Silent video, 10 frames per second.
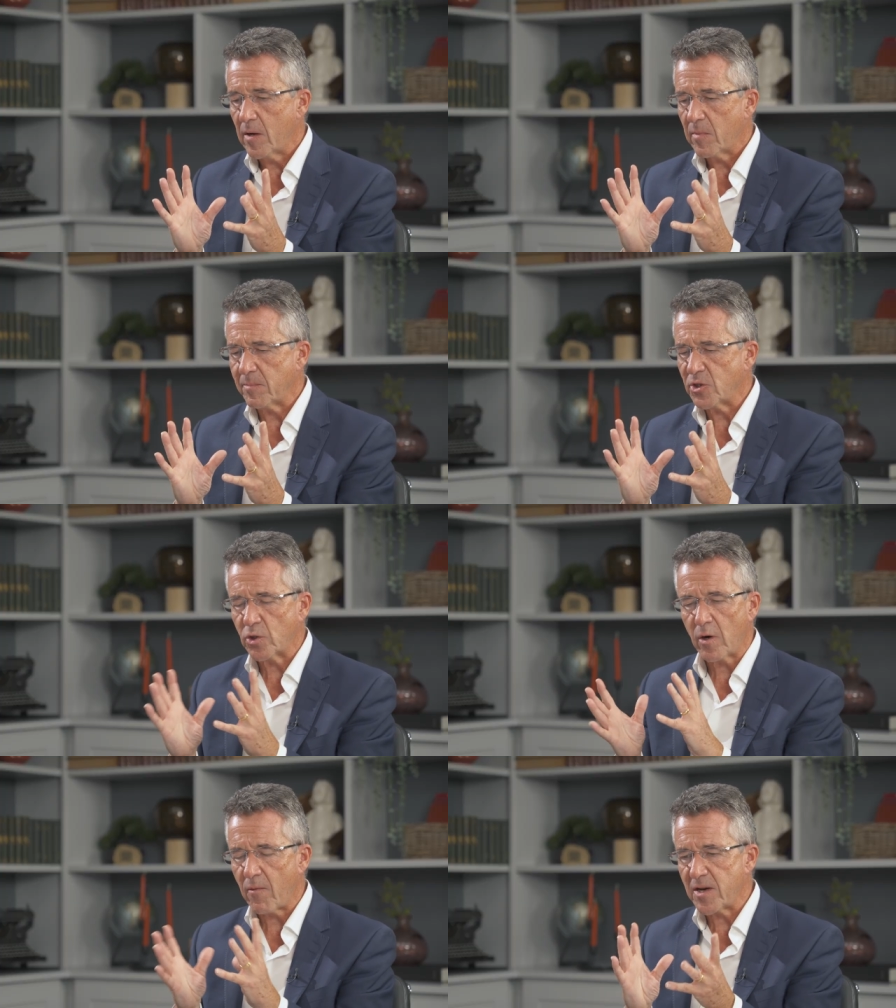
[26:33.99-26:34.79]
but I'm
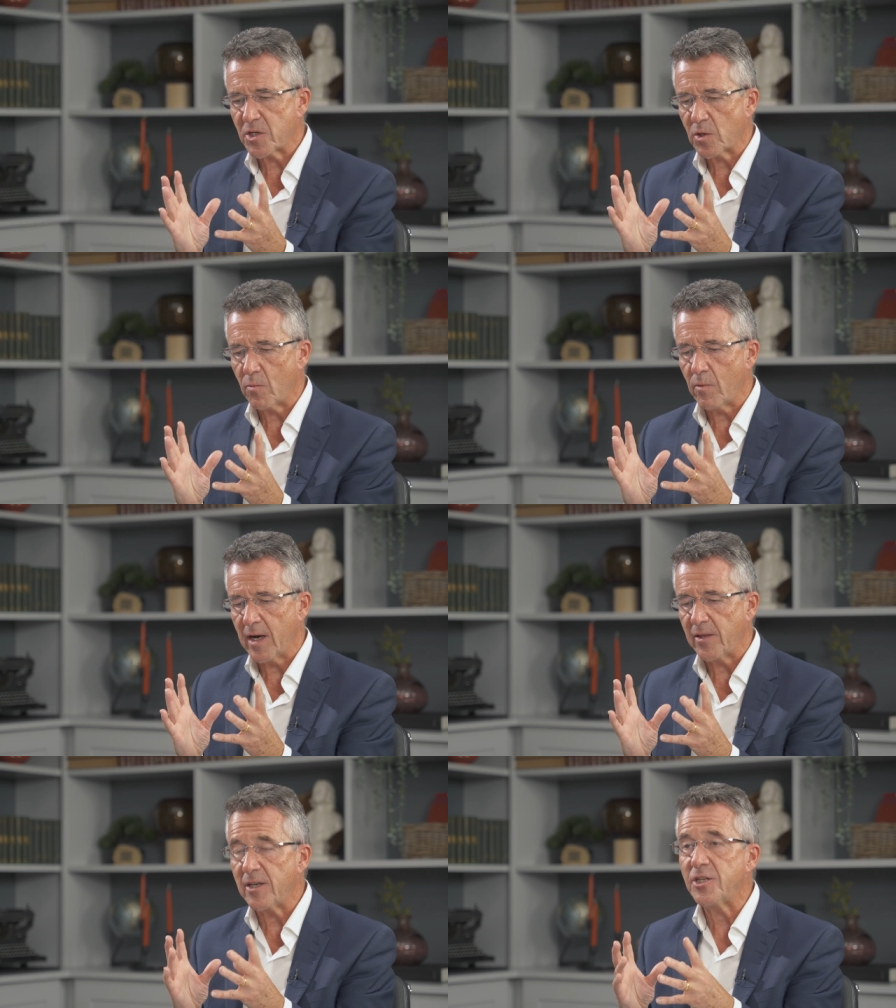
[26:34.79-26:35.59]
sure I read
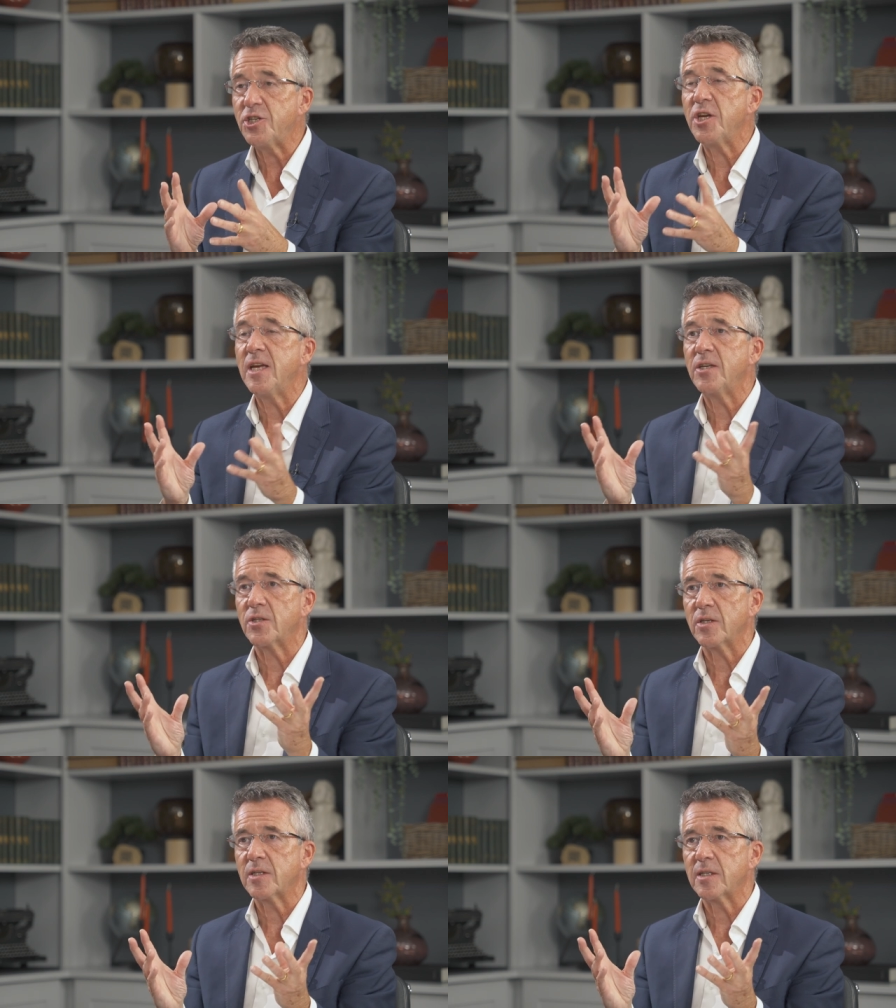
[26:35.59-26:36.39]
somewhere that
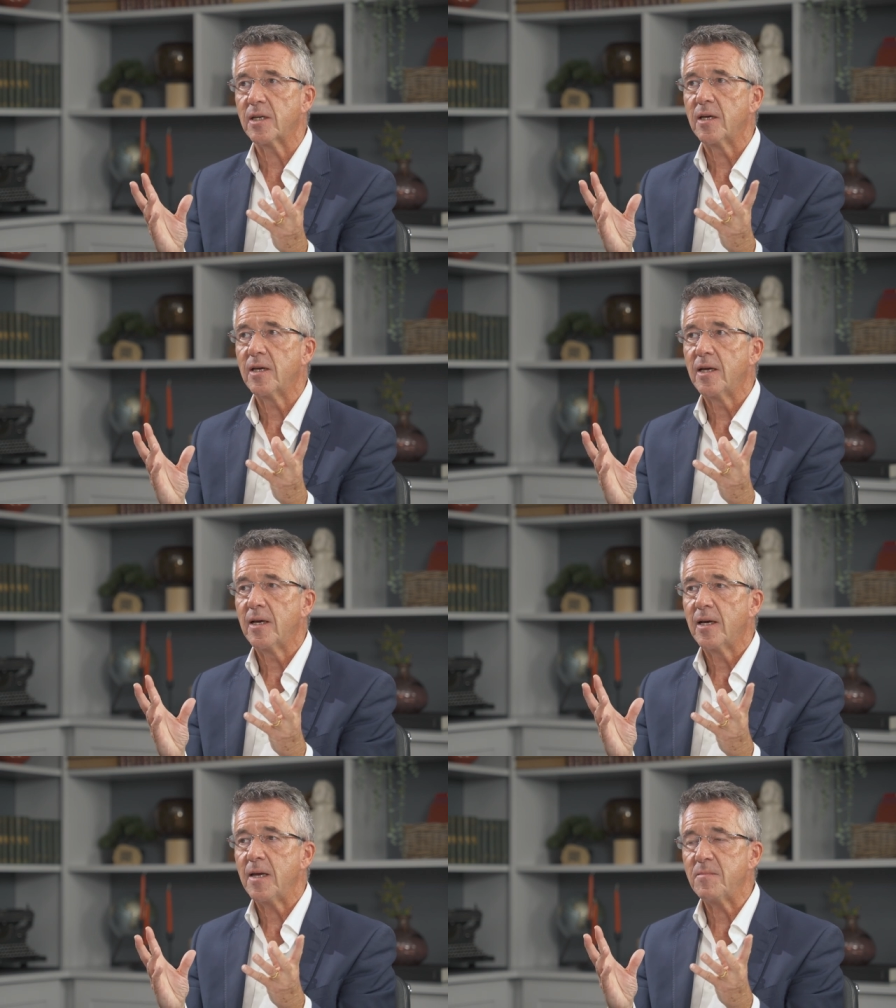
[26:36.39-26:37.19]
Jesus
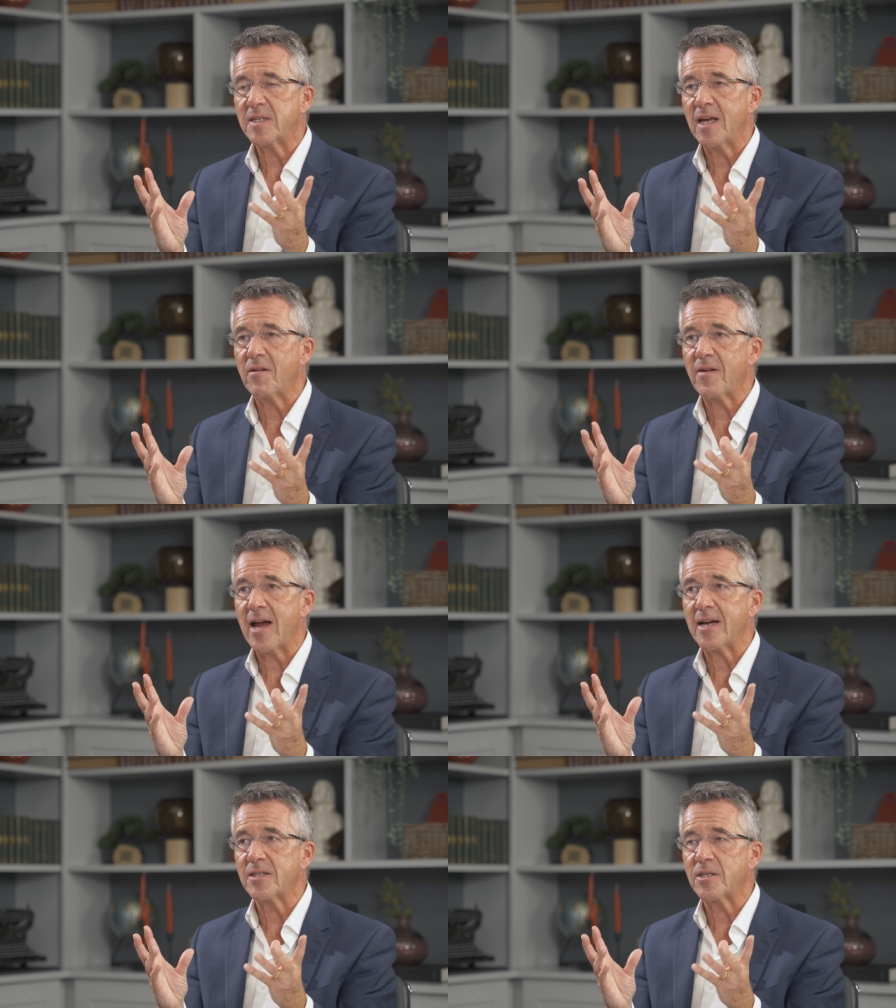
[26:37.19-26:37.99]
himself
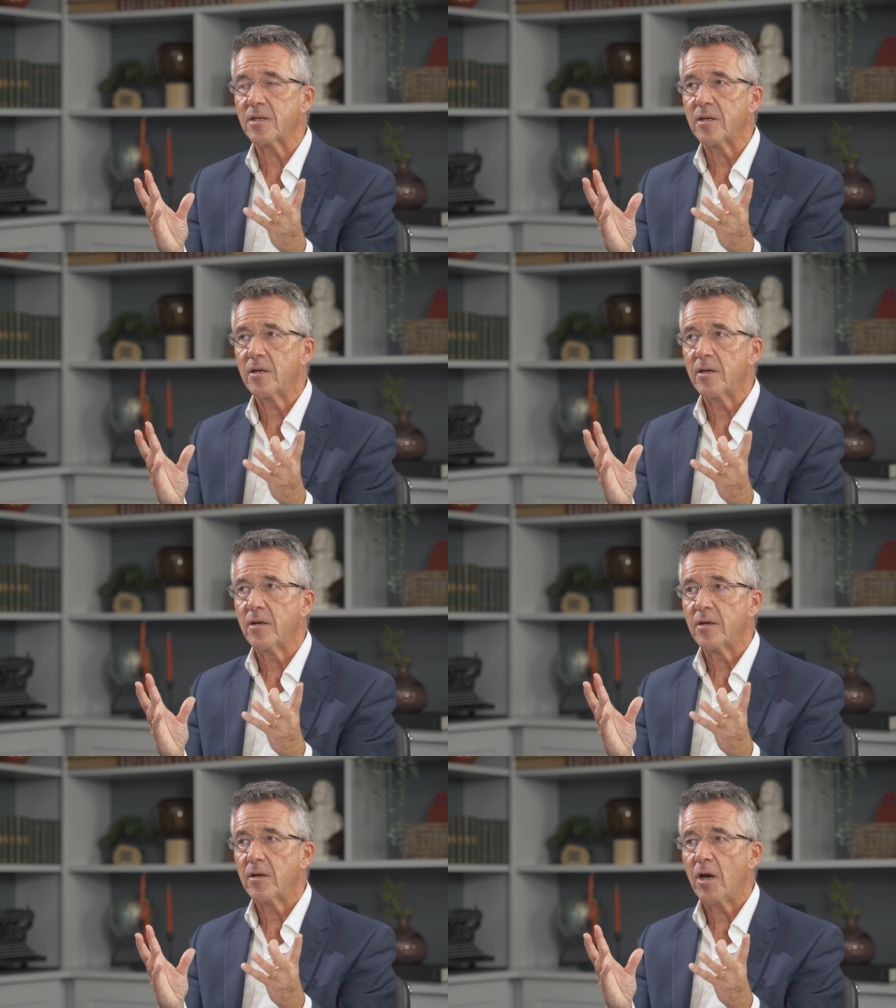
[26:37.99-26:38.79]
asked
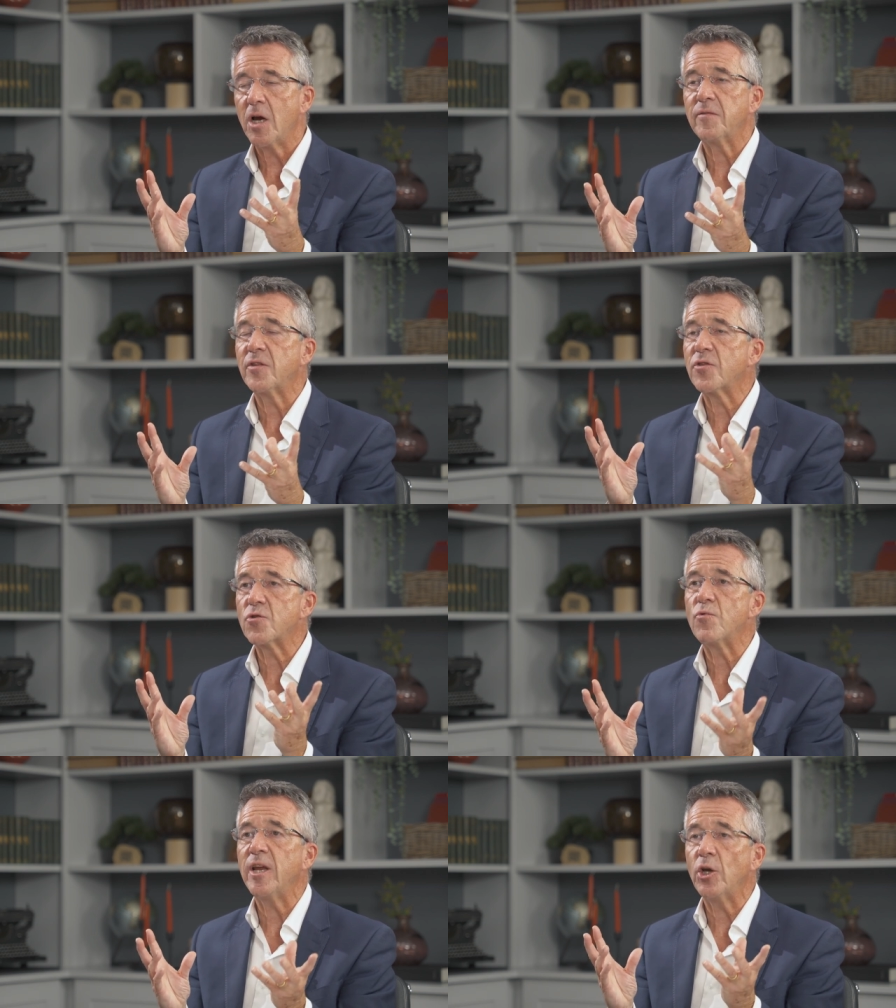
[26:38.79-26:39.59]
over
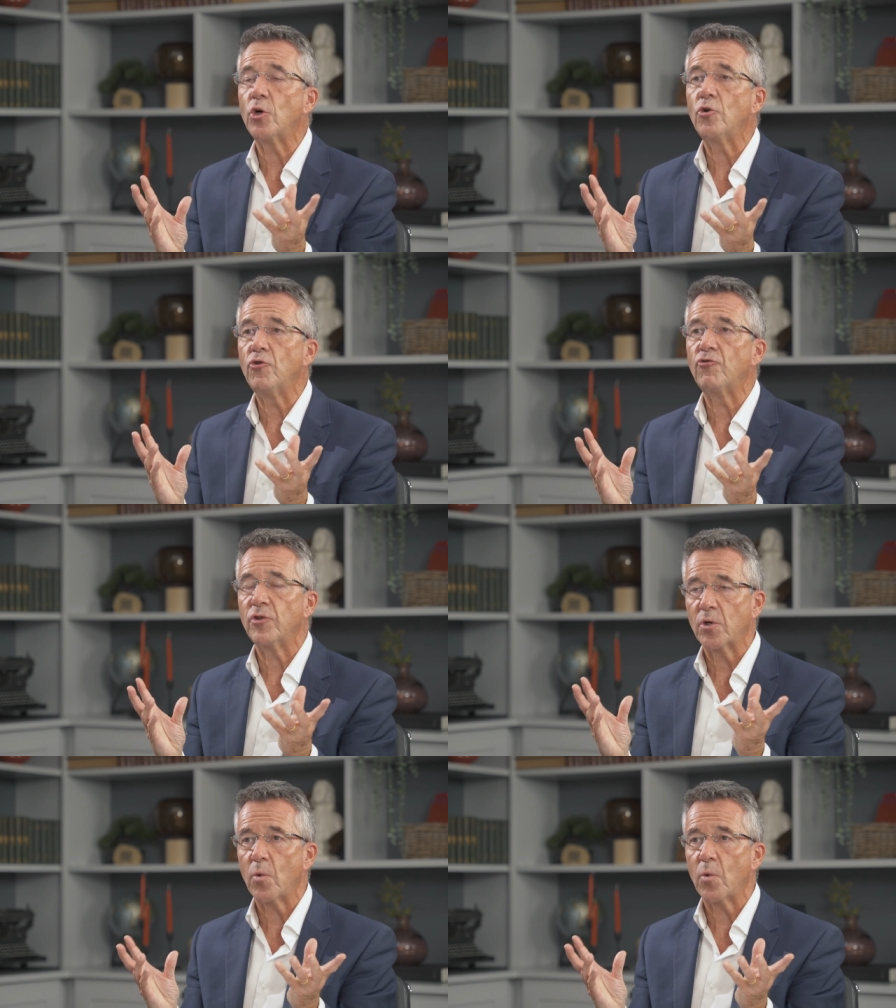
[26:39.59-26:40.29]
three hundred